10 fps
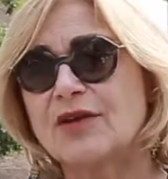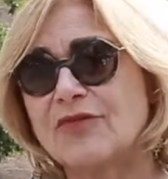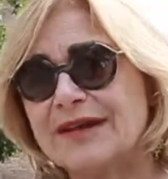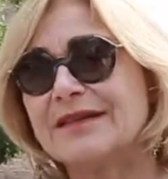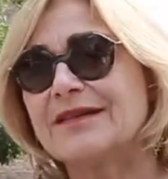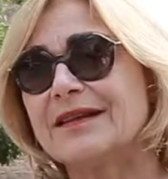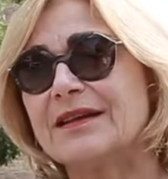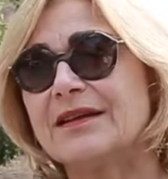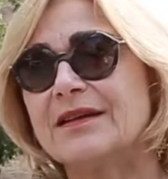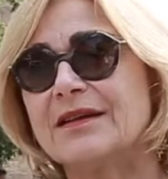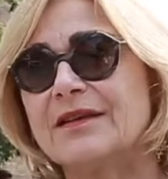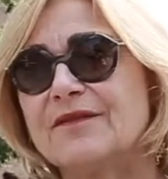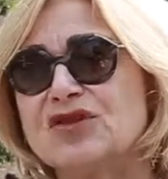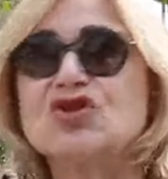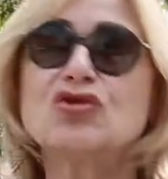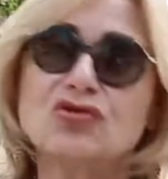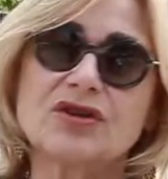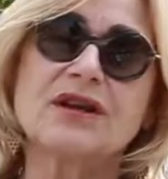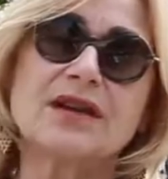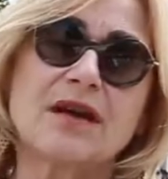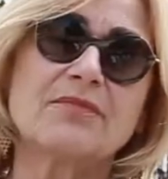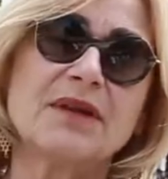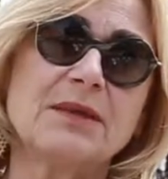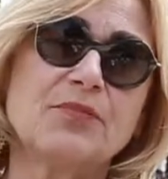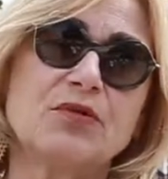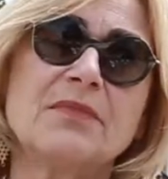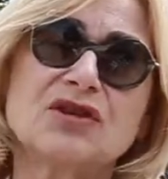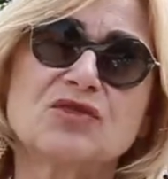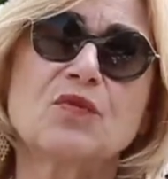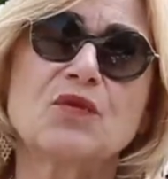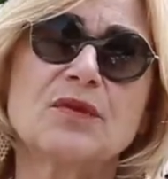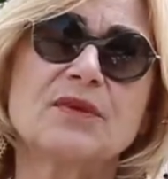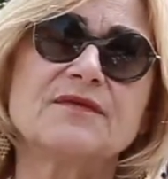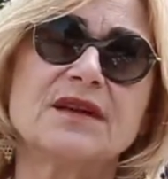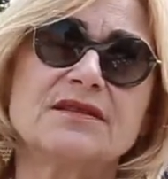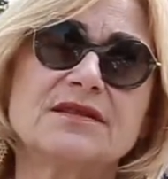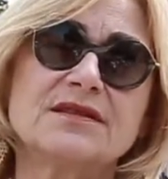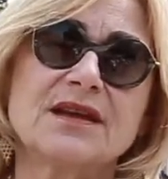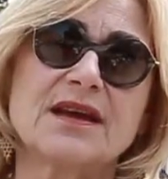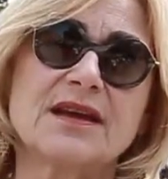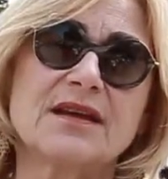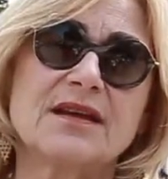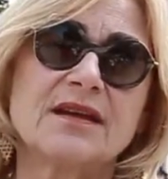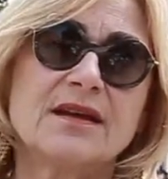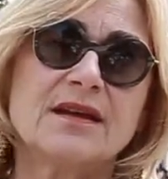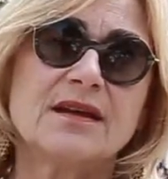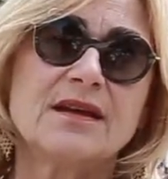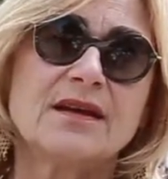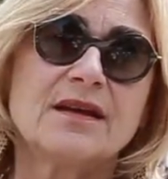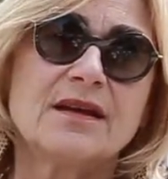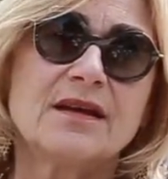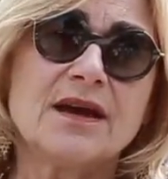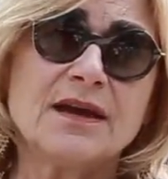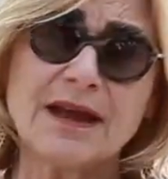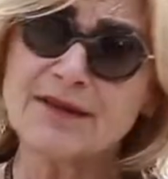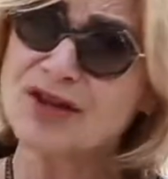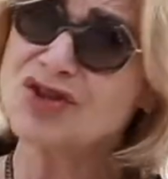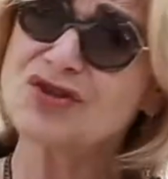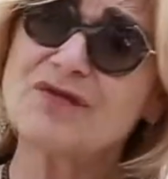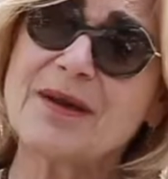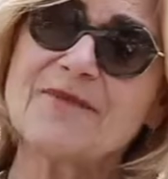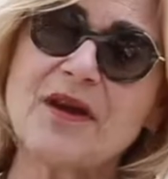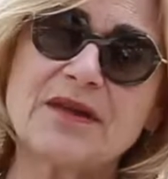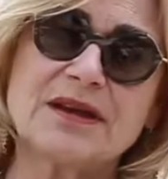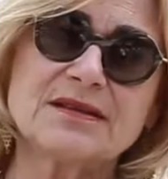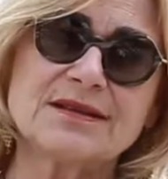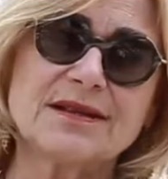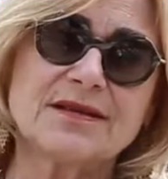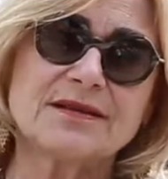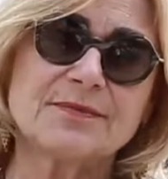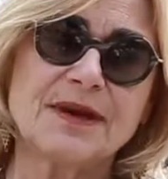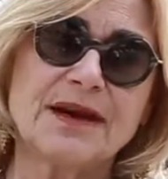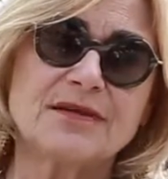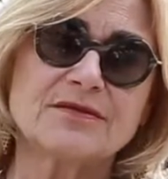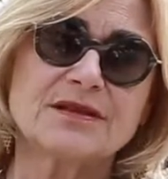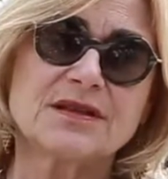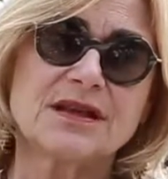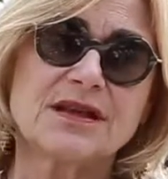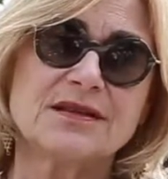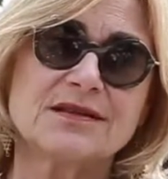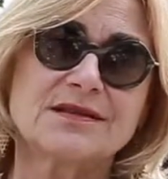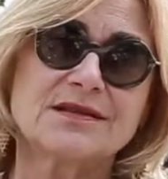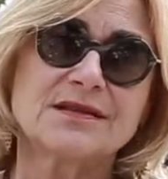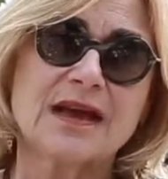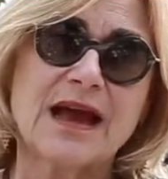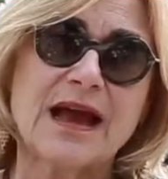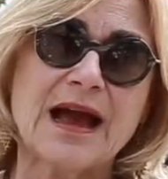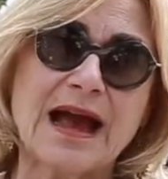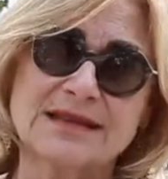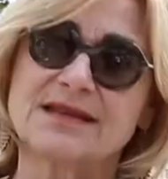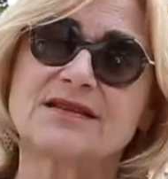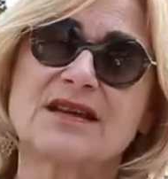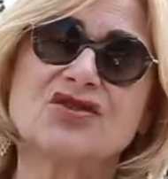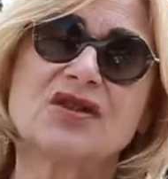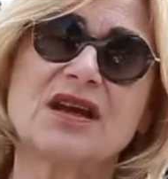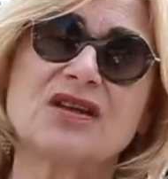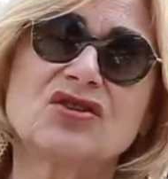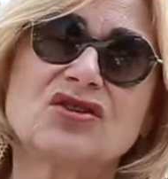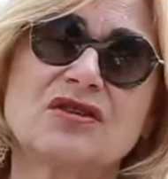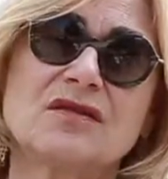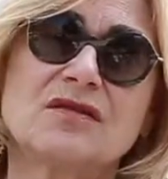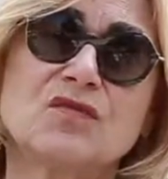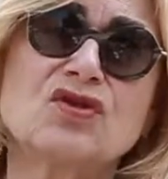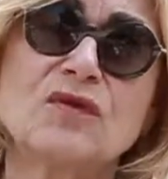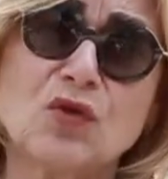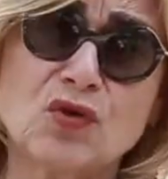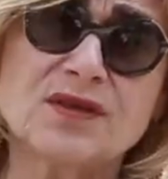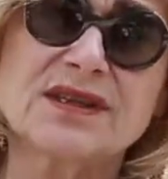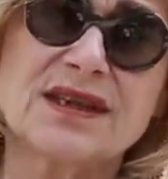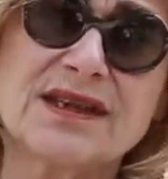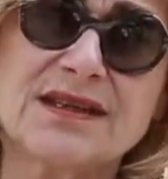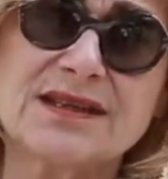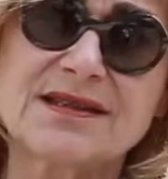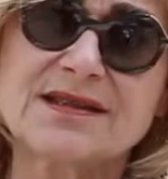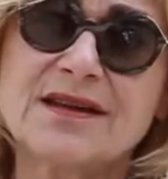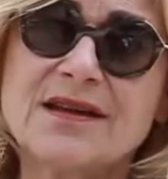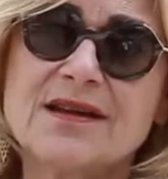and regularly for children and young people, much more than we've done today. Another issue I'm very concerned about is access to education, which of course is,